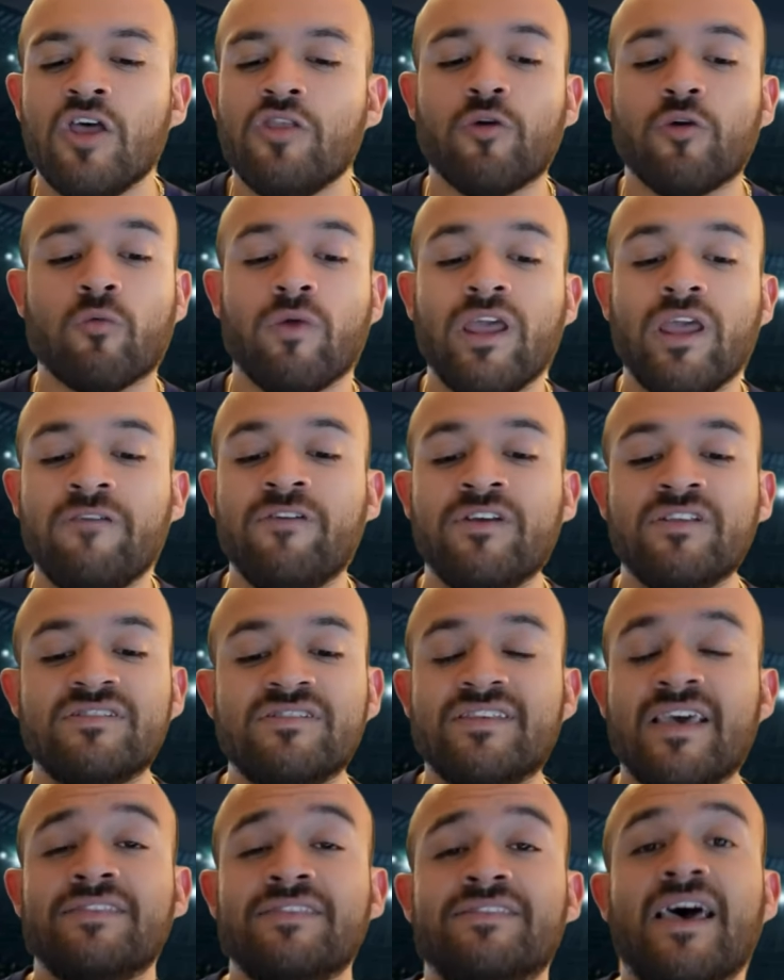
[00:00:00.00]
The Ravens
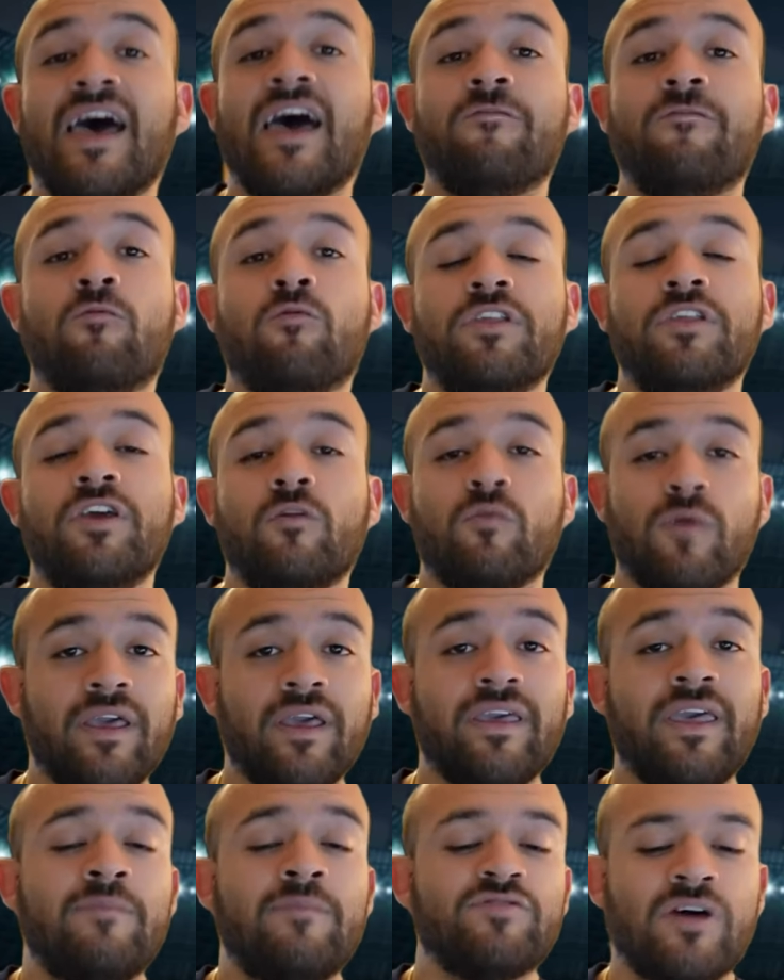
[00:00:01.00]
tend to have really
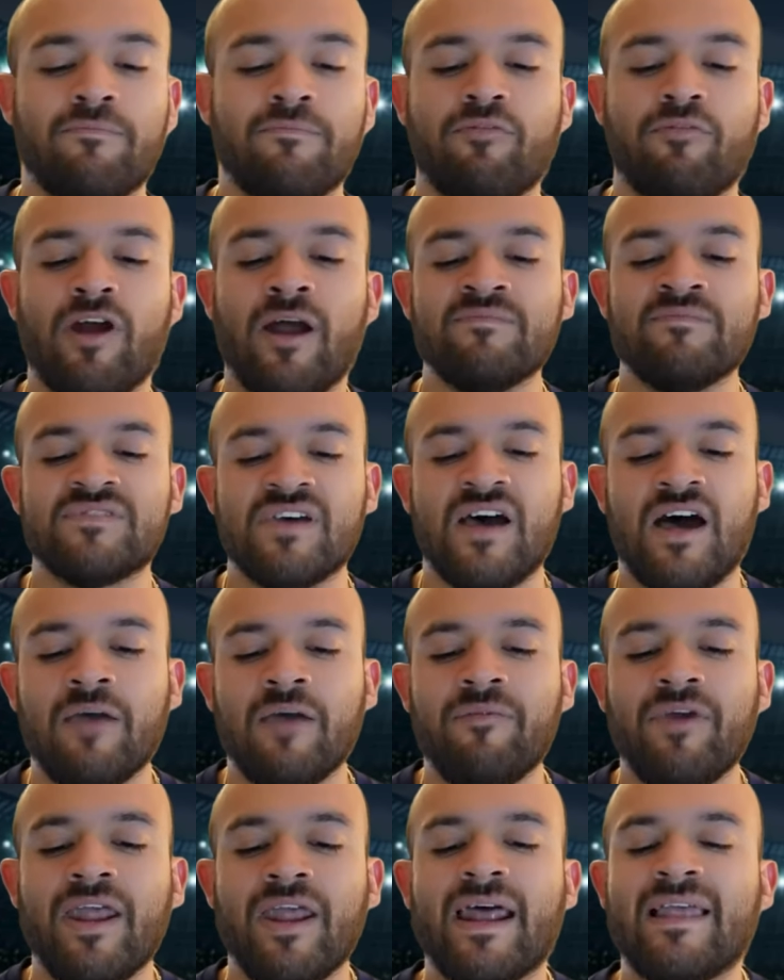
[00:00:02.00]
great games on
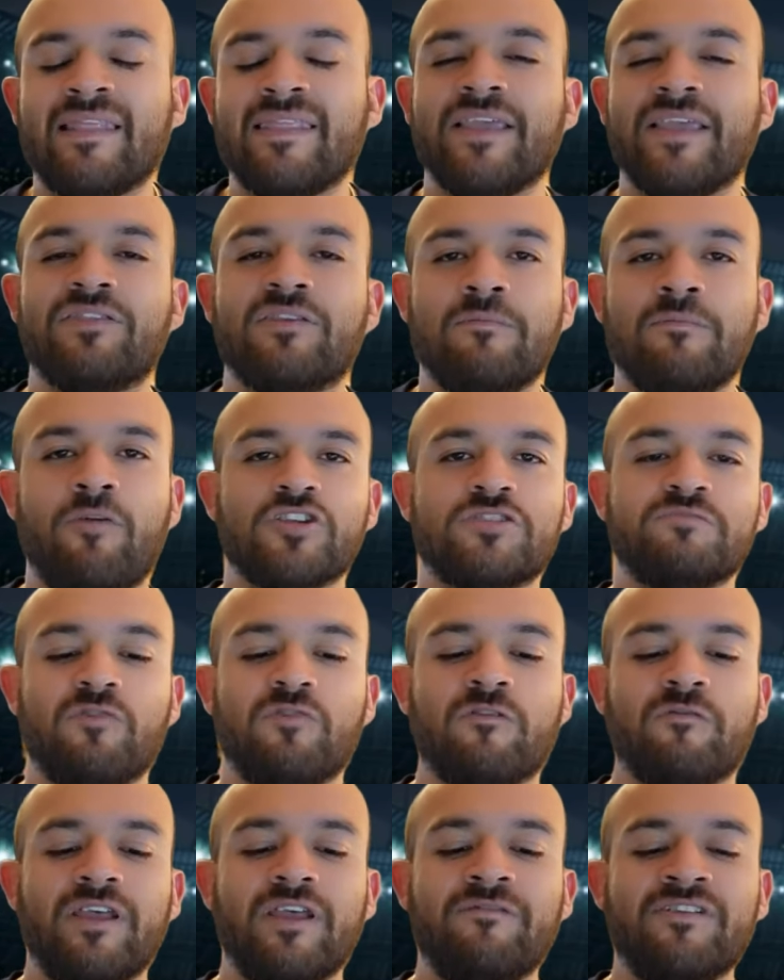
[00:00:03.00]
primetime, and I like the
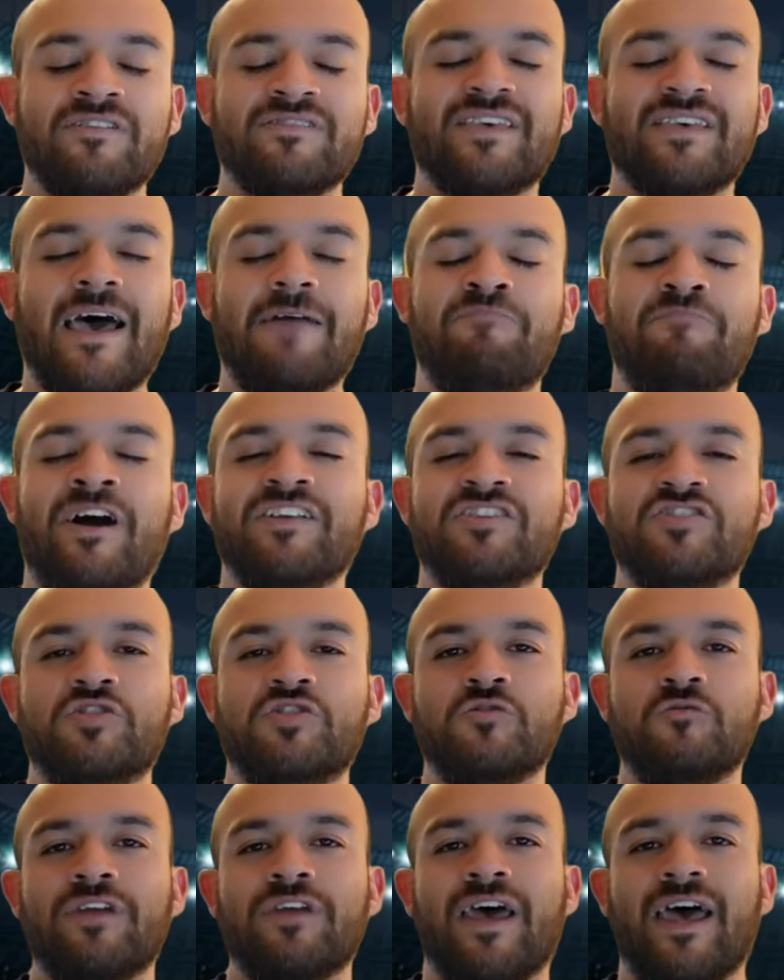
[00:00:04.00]
Baltimore Ravens at
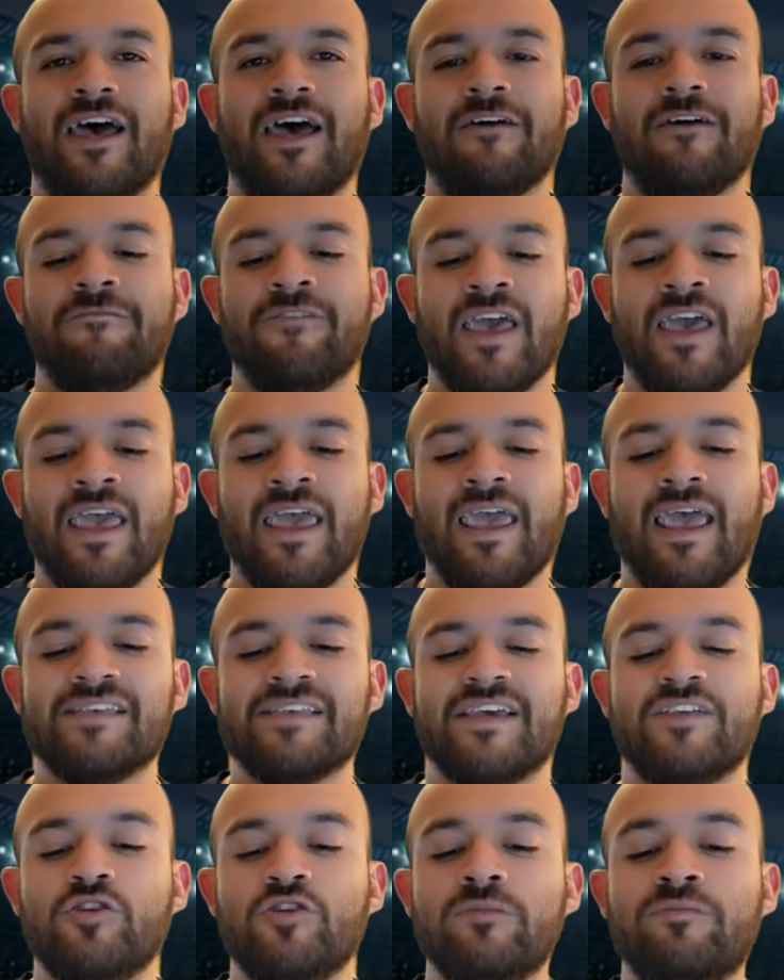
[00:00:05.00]
-2.5, as
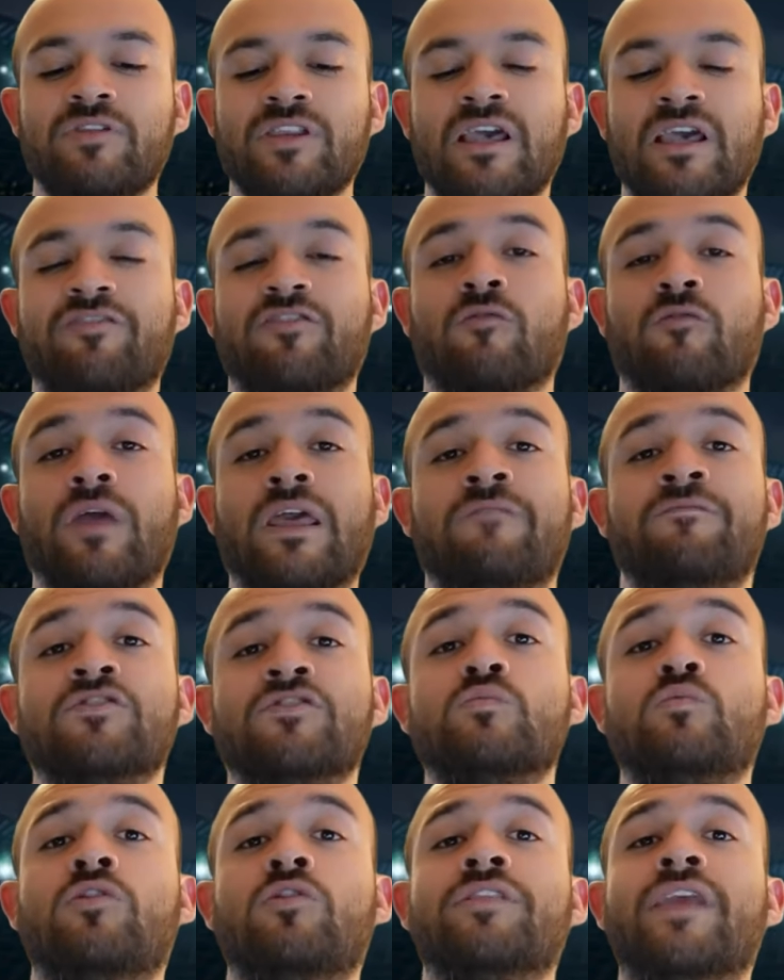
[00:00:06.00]
I do believe the
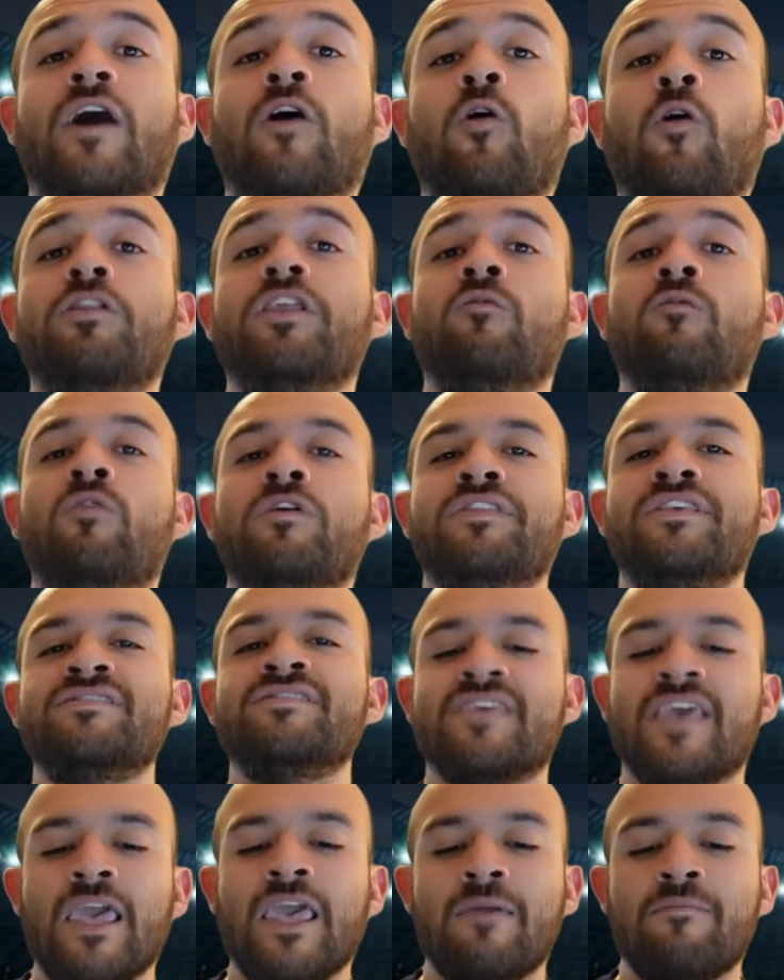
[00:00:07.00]
Ravens will not only win this
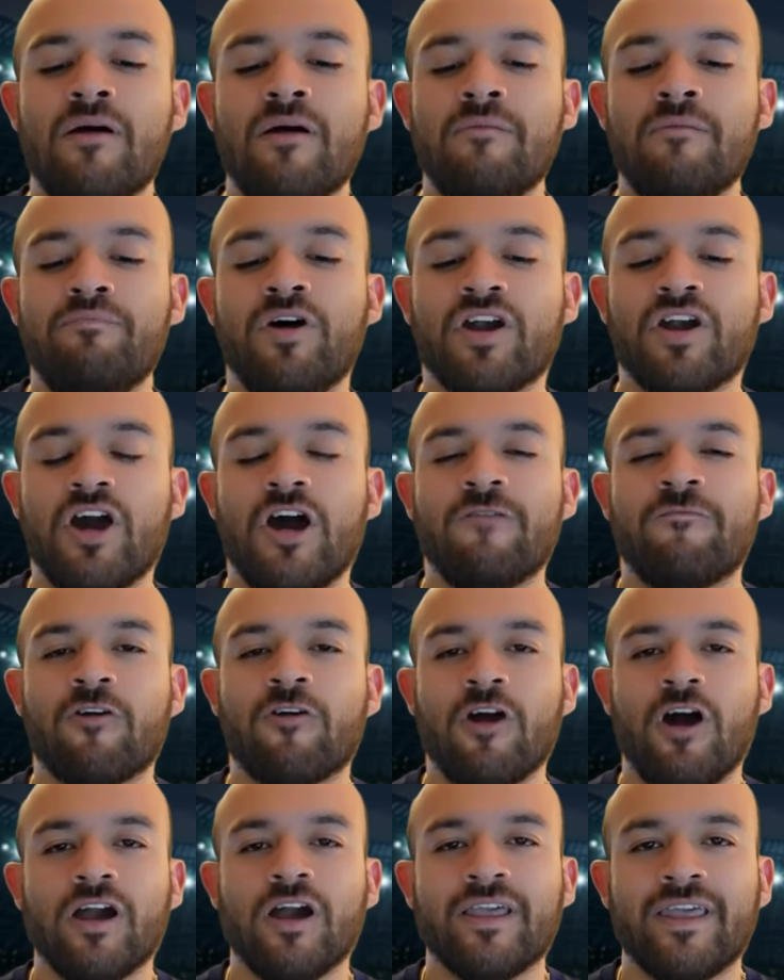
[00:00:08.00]
game, but
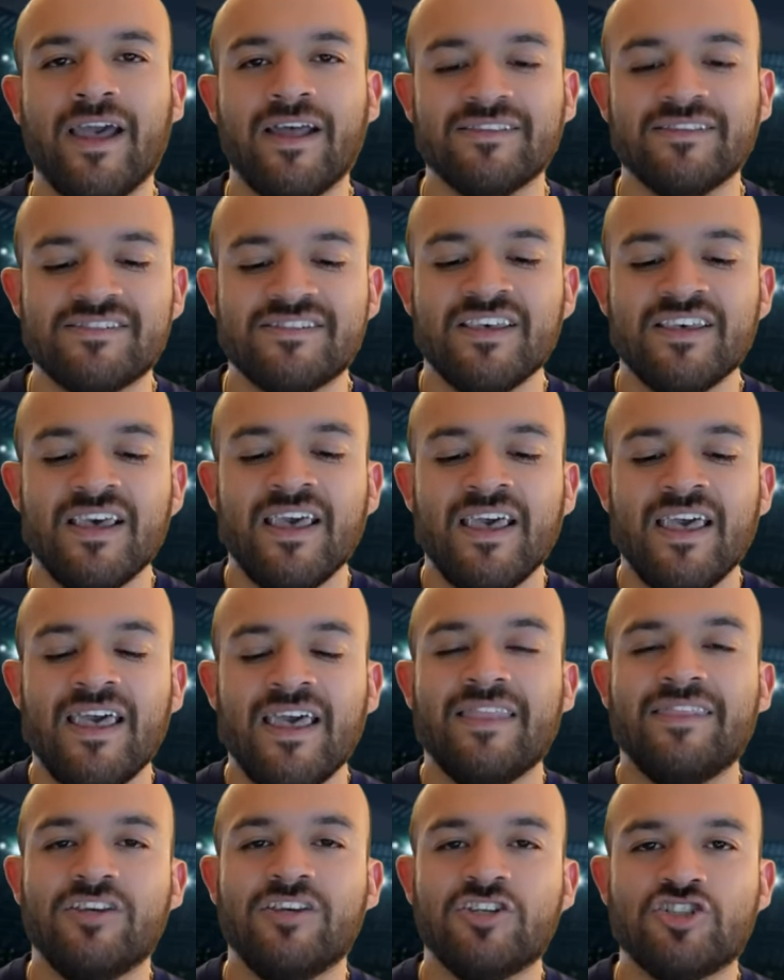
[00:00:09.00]
cover against
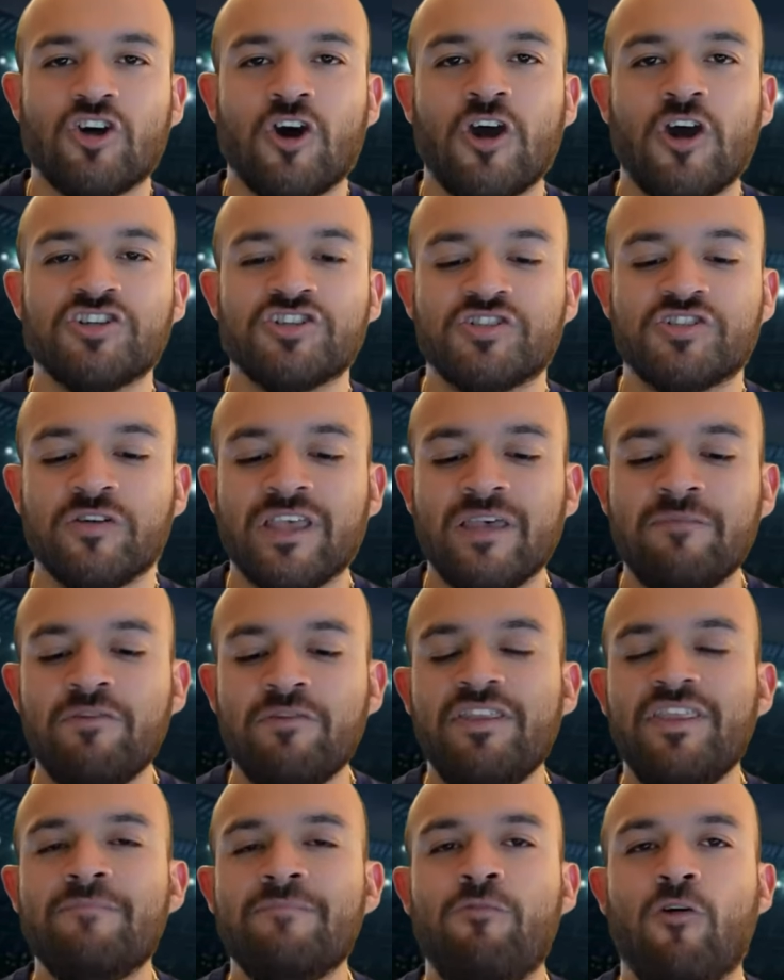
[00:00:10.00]
the Chargers. So give
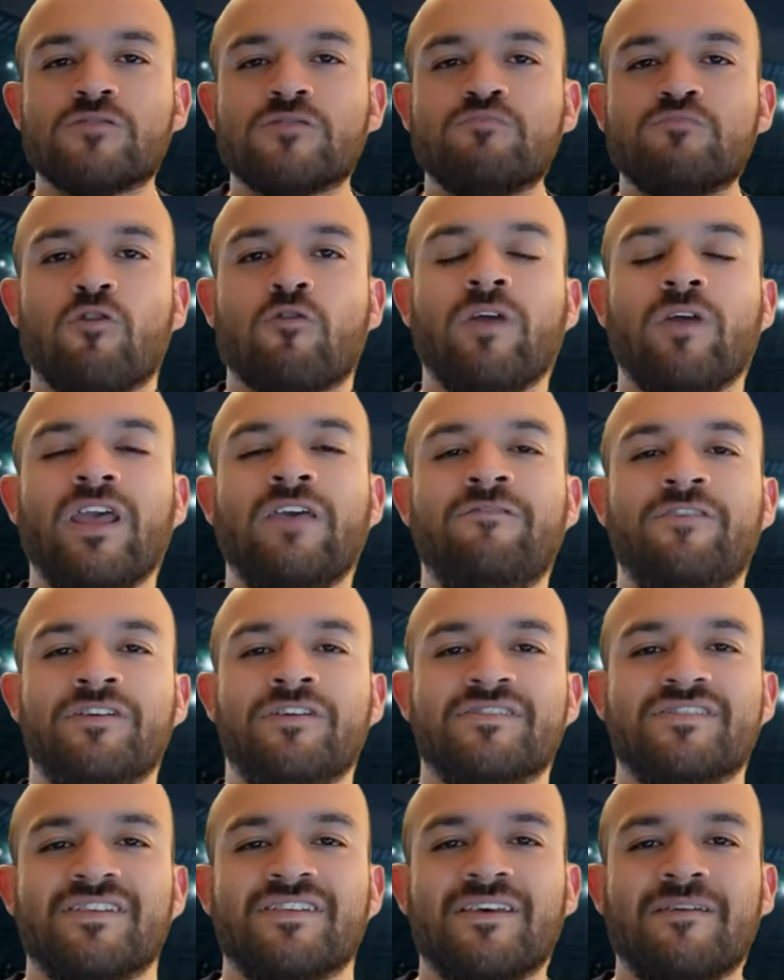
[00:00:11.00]
me the Baltimore
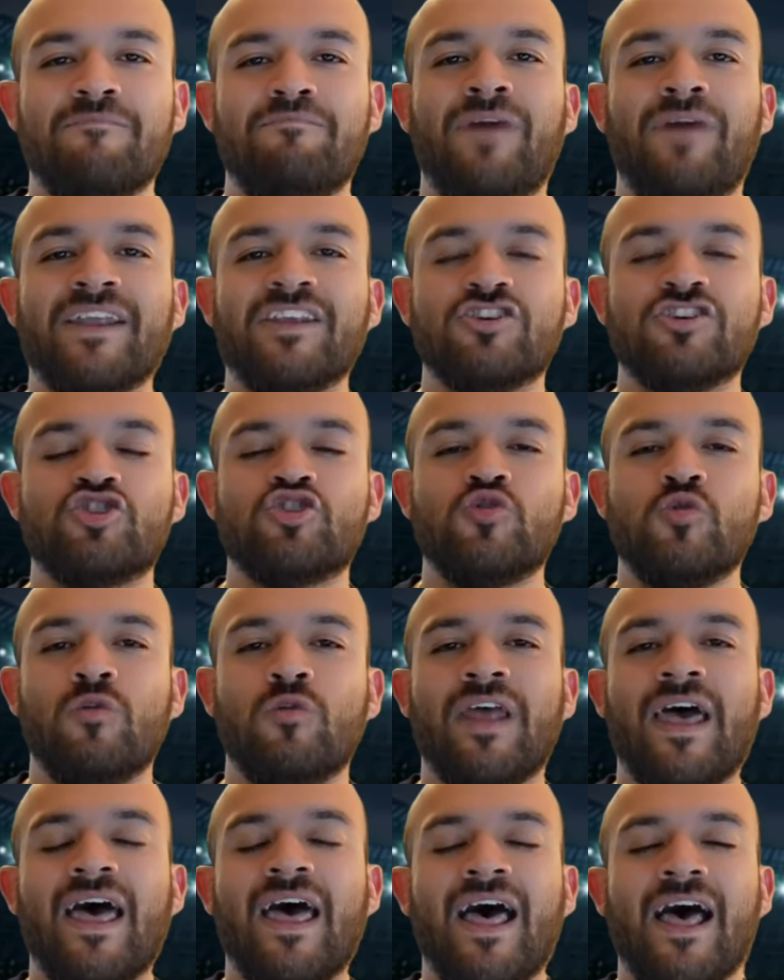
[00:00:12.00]
Ravens
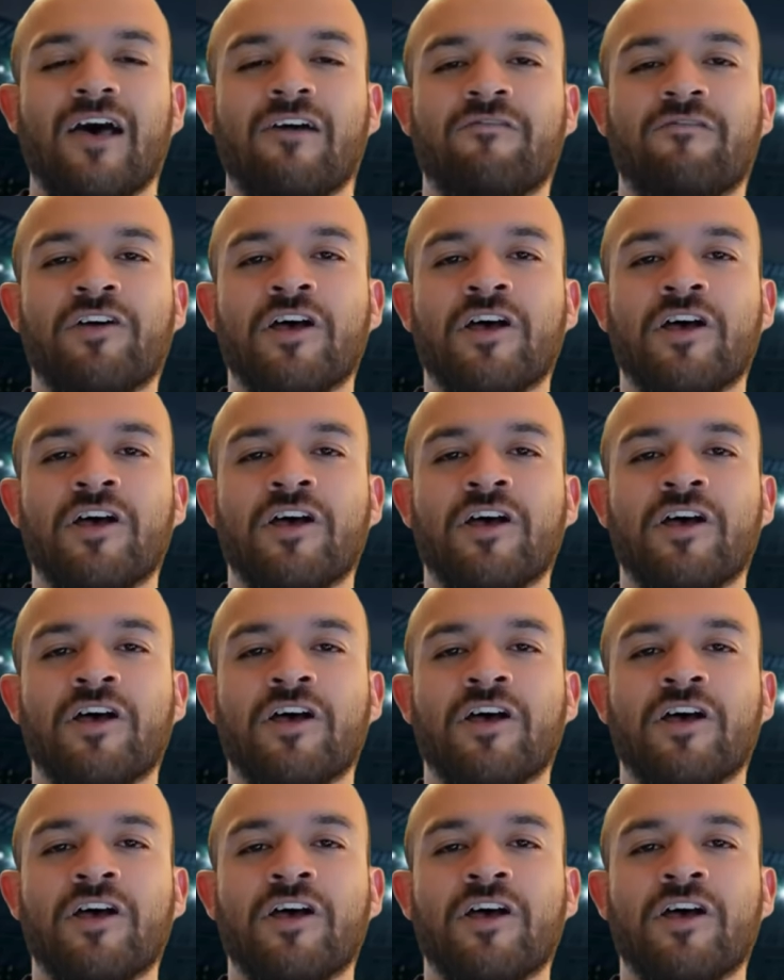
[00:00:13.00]
-2.5.